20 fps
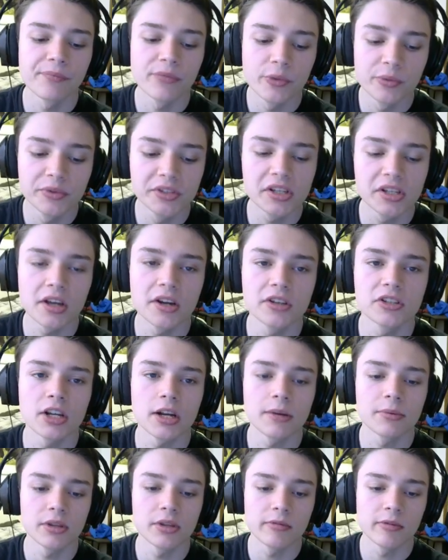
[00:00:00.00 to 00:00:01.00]
We did kind of talk
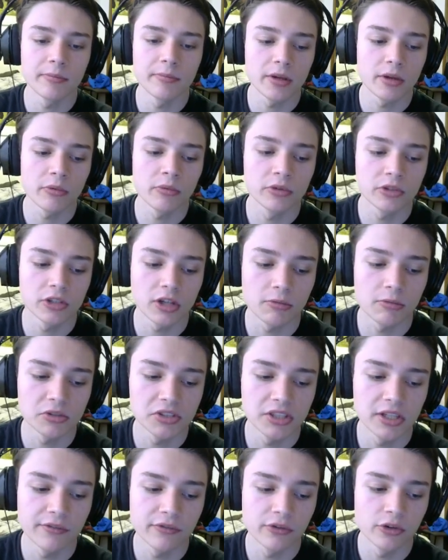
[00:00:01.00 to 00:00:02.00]
about them a bit when talking about
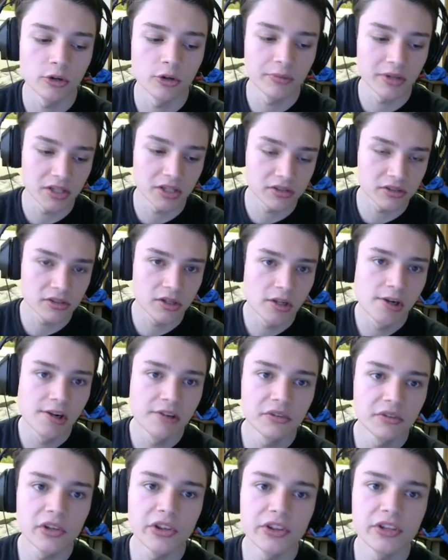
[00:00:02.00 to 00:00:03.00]
TF Crew, because I
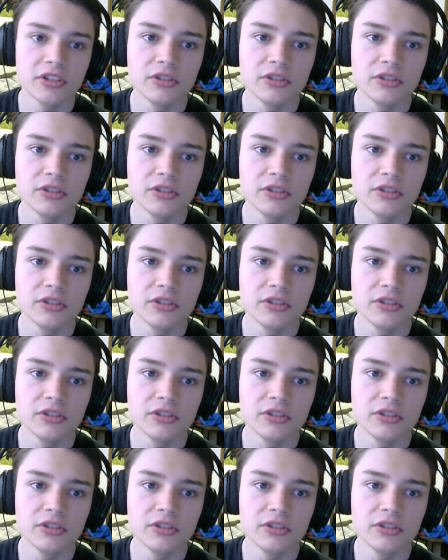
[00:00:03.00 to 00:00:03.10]
feel like these